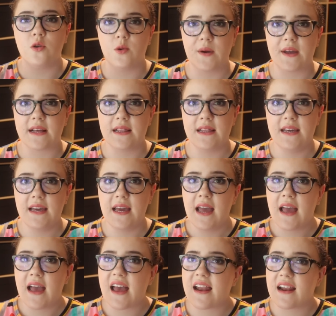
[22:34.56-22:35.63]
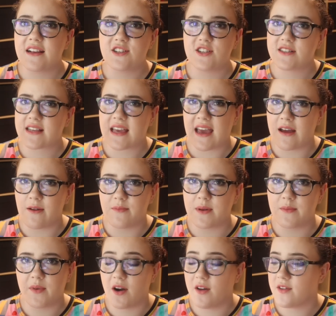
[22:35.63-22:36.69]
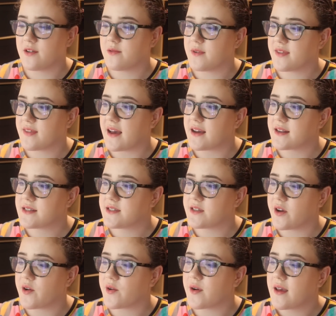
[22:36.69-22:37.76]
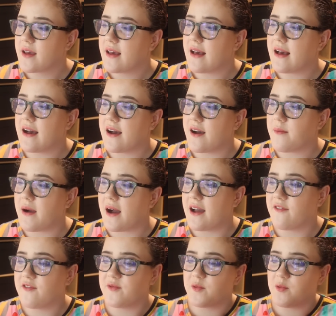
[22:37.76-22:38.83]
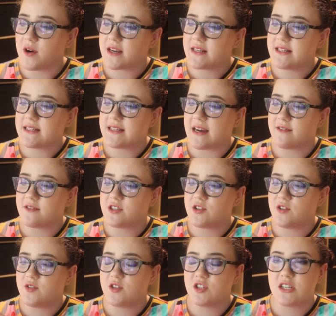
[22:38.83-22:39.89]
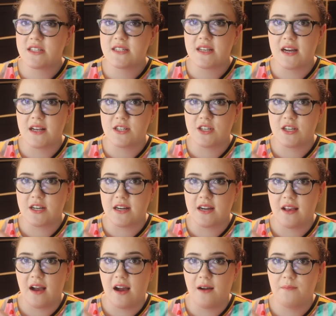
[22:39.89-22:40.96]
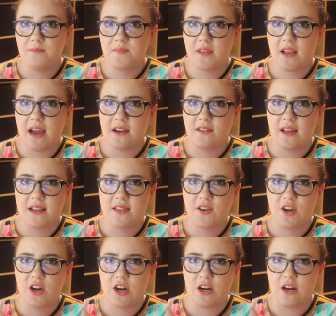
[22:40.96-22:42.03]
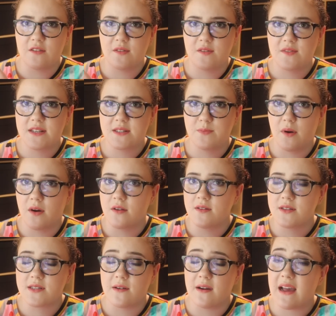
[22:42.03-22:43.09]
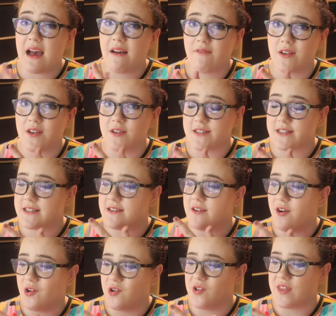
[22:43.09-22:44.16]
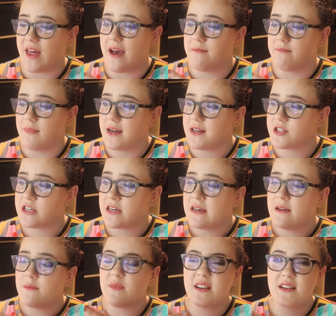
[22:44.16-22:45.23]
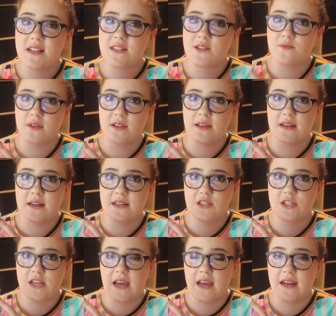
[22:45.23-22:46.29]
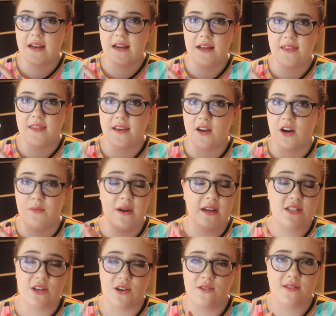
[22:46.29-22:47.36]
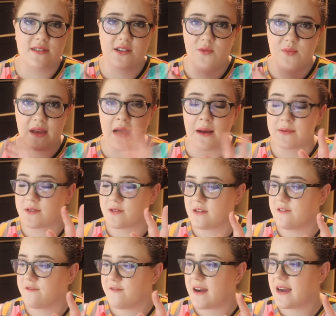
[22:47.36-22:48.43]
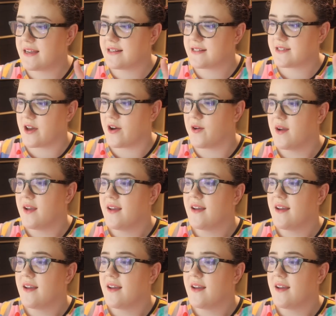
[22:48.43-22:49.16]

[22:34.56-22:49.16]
quickly, and I just can't be bothered with that. So I've worked it down to just under kind of like the curve of this bottle, so I haven't used it all that much, but it is a really nice shade, and I think on my toes it'll be absolutely fine. So